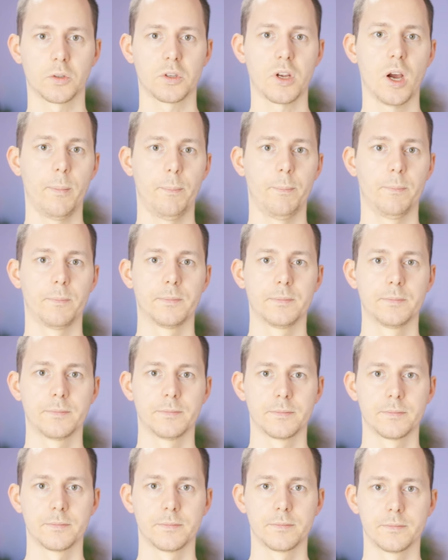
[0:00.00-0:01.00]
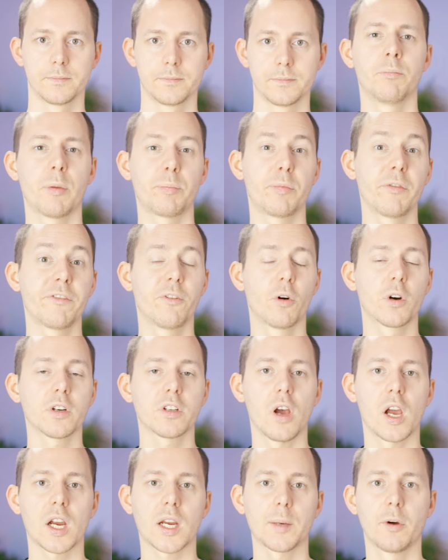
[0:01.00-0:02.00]
to come. But before
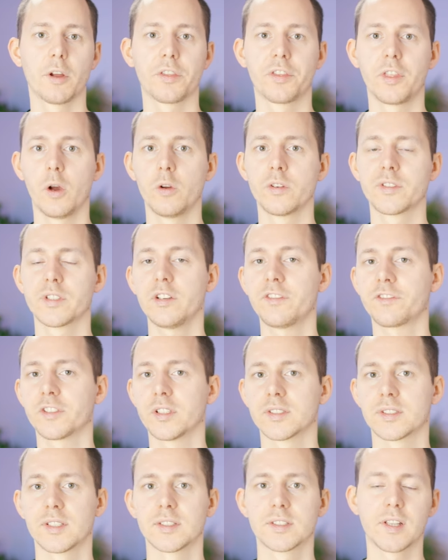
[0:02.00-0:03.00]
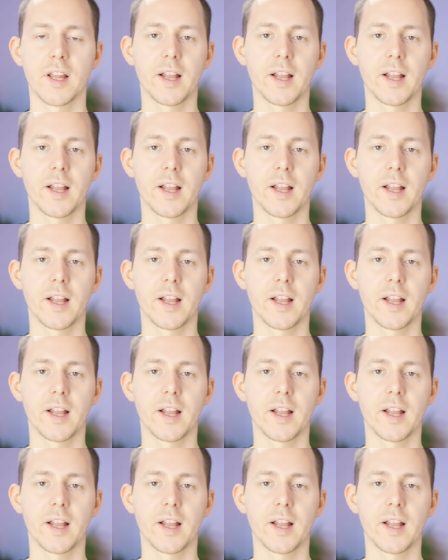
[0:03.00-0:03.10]
talking about those differences,